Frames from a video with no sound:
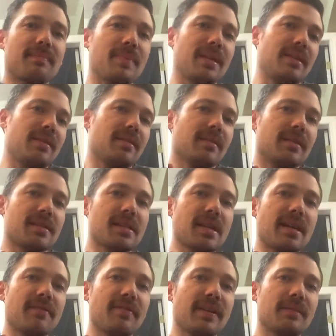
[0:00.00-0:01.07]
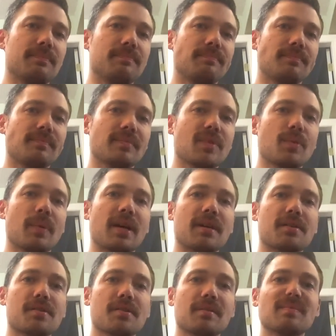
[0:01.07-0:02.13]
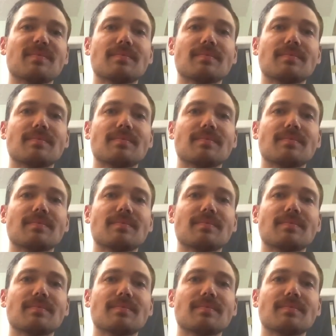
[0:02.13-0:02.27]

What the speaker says: but you know, it's kind of fun to watch.